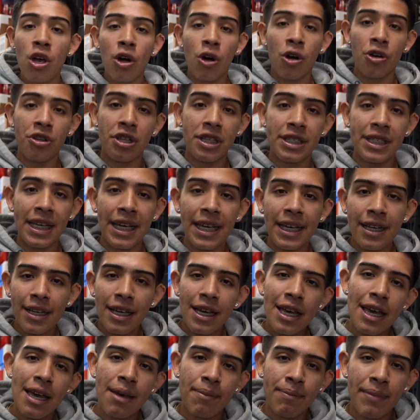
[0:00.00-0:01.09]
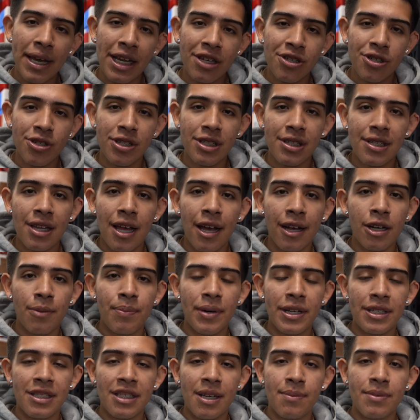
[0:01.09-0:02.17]
or the tank, make sure to stock up
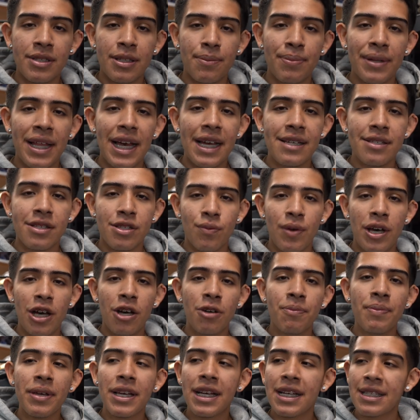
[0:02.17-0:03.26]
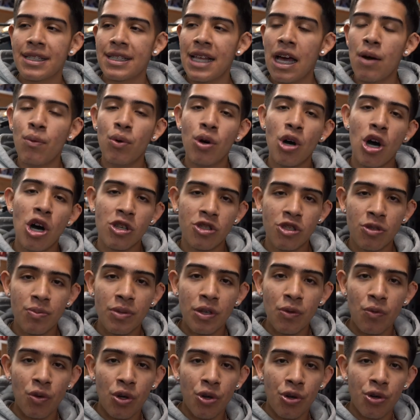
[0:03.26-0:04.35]
on some supplies as well, because that will also
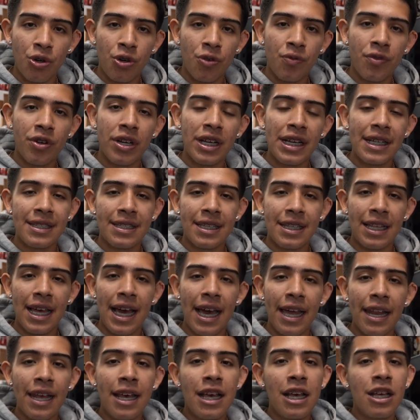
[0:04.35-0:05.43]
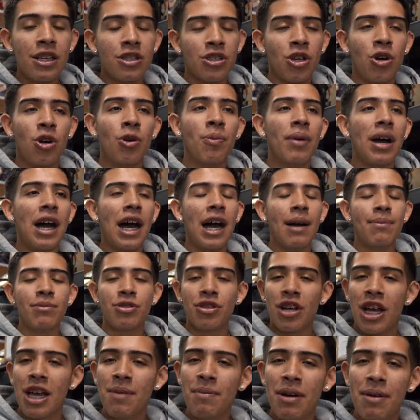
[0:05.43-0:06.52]
be rolled over into that. So I'm
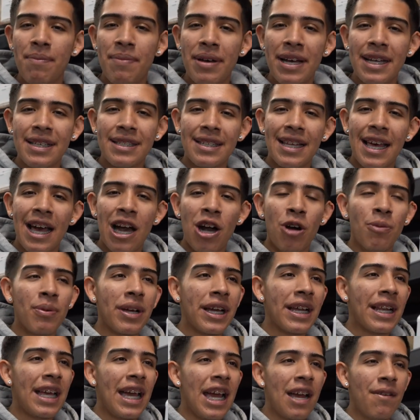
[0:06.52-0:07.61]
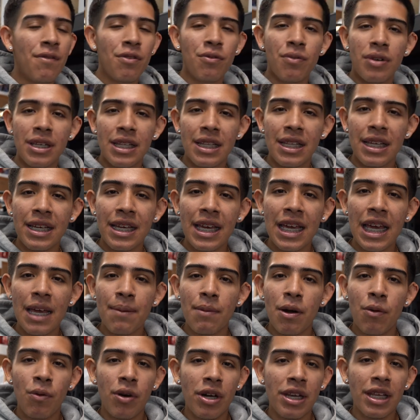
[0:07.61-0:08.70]
trying my best to help get everyone in the game.
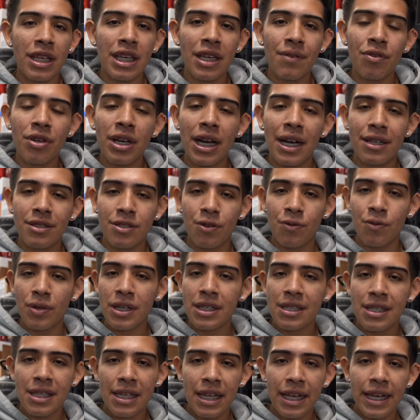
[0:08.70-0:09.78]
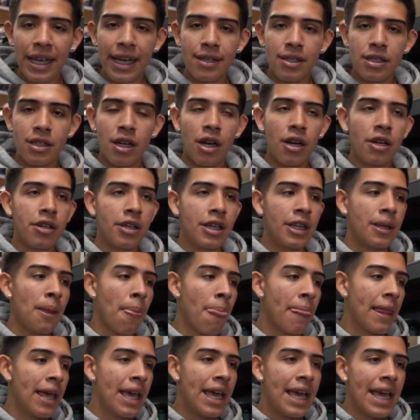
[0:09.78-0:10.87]
I want to give you guys a reason to get started.
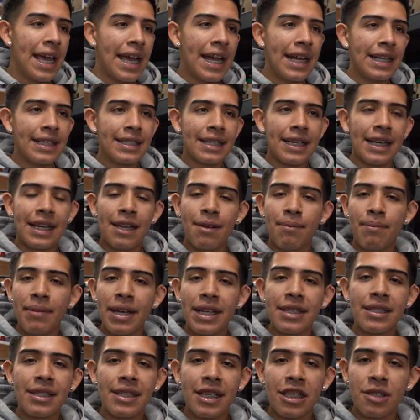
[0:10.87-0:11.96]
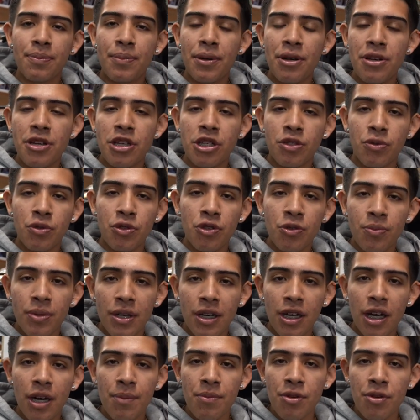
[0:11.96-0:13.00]
It's an amazing experience when you become